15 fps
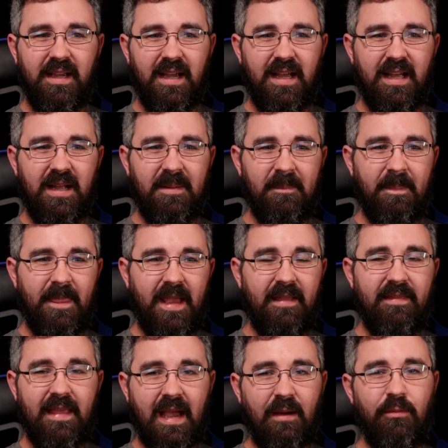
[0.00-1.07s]

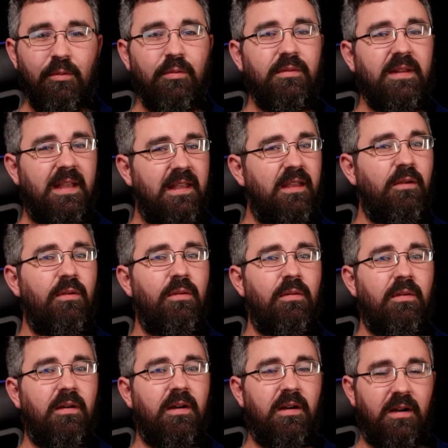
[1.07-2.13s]
And that will take
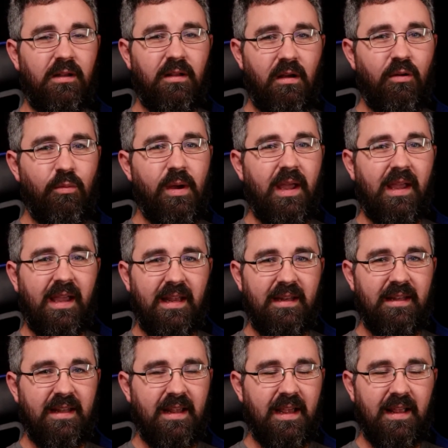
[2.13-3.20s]
you a long way.
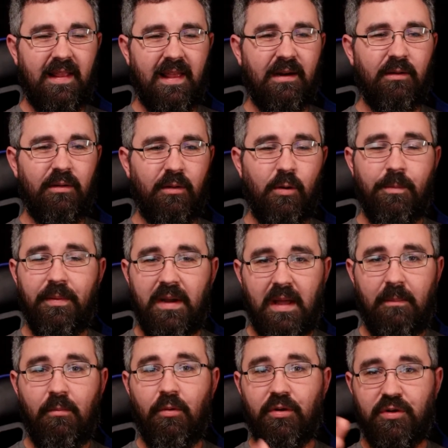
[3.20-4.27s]
And that'll open
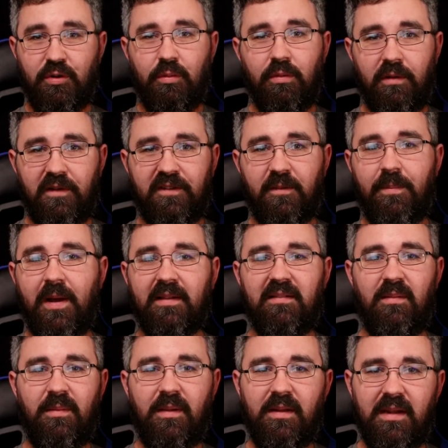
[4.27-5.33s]
up more doors of
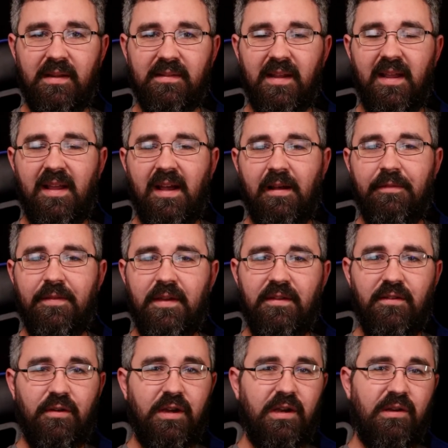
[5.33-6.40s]
possibilities of
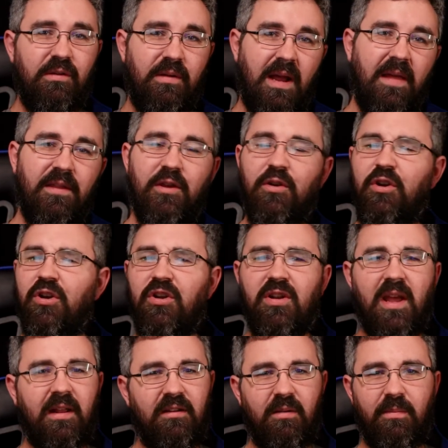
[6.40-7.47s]
things you can do now that you could
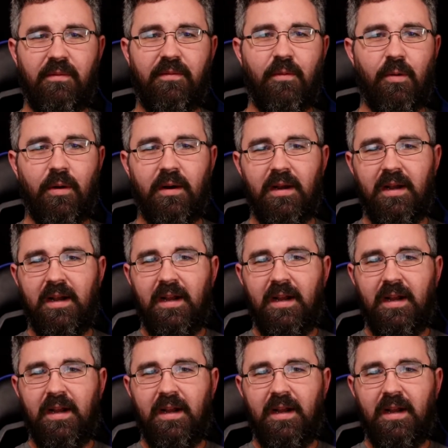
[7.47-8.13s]
not do before.